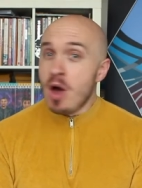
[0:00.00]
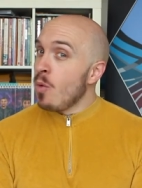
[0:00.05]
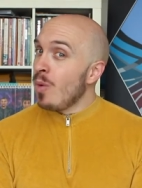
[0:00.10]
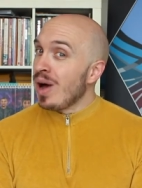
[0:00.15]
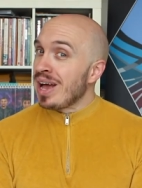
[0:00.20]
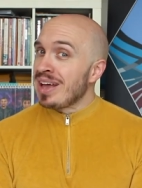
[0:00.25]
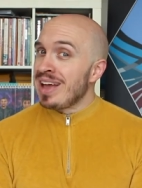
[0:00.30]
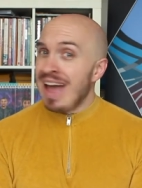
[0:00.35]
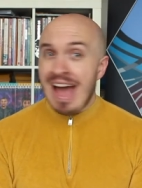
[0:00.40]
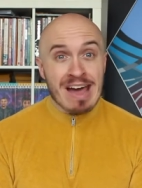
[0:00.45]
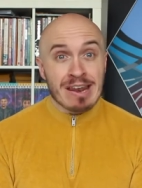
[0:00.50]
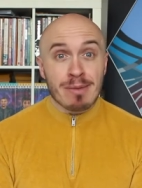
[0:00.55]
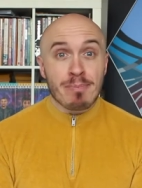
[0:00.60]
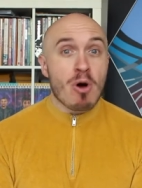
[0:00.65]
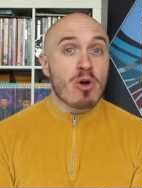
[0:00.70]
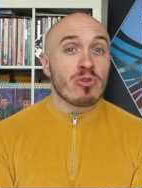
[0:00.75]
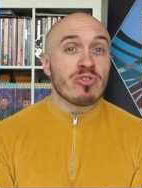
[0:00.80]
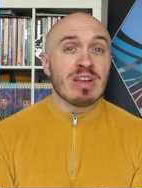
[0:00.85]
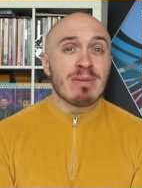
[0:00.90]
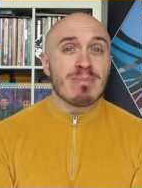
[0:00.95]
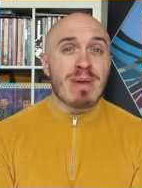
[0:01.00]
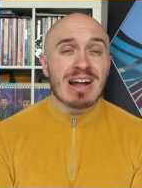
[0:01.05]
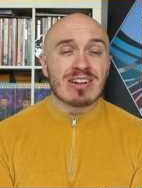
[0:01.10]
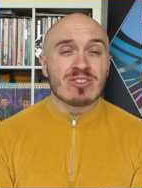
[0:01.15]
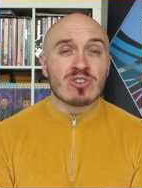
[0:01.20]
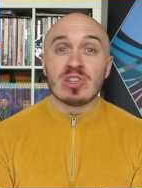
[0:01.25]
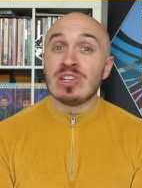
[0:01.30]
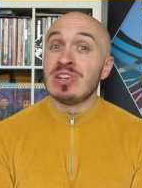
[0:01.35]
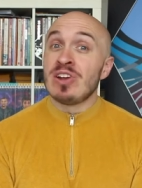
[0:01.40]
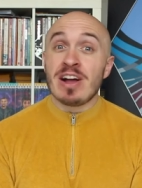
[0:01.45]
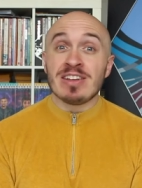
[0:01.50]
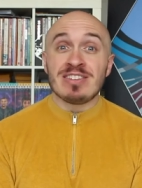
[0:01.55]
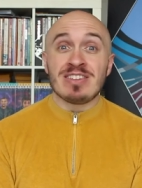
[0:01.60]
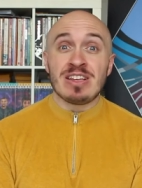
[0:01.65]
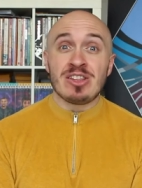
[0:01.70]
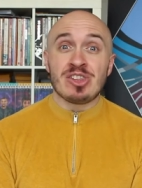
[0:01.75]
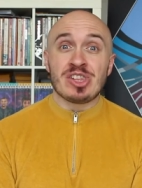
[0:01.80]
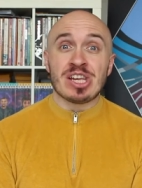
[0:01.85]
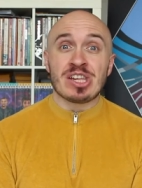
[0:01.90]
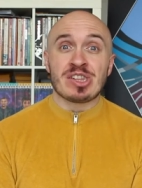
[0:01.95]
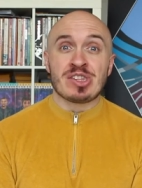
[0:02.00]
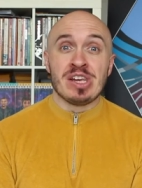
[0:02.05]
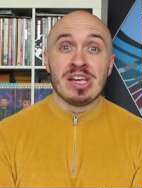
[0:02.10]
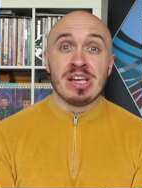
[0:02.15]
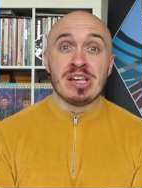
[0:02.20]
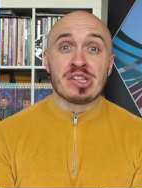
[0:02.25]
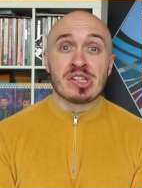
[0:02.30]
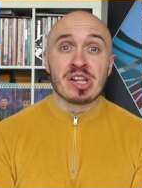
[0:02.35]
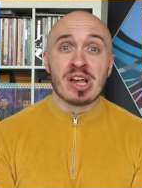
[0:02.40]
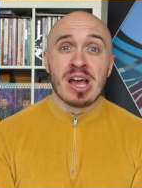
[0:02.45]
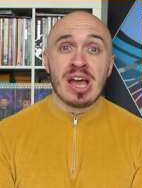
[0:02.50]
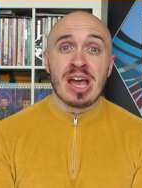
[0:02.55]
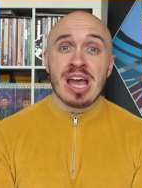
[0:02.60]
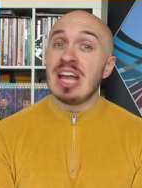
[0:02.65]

We're catapulting back to the 1960s.